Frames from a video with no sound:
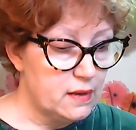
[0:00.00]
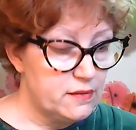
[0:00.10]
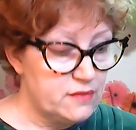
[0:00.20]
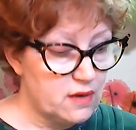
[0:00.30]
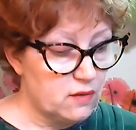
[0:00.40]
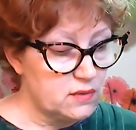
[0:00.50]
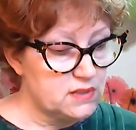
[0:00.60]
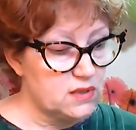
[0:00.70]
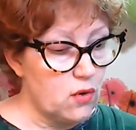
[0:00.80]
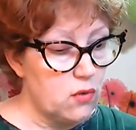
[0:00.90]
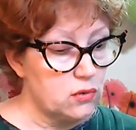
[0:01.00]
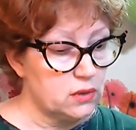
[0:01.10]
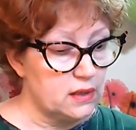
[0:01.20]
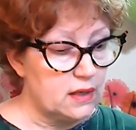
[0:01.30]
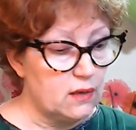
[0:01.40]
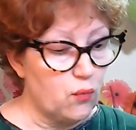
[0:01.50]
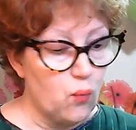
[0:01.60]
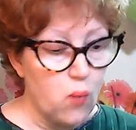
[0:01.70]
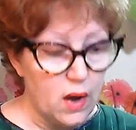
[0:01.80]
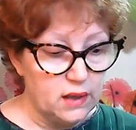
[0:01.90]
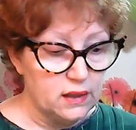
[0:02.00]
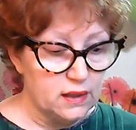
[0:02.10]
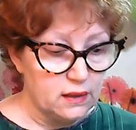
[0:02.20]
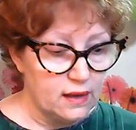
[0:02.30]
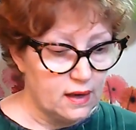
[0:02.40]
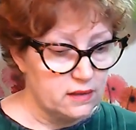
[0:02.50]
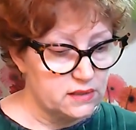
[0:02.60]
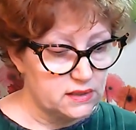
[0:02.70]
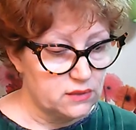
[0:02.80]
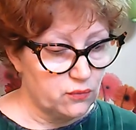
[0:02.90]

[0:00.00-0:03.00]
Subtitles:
there was only one little house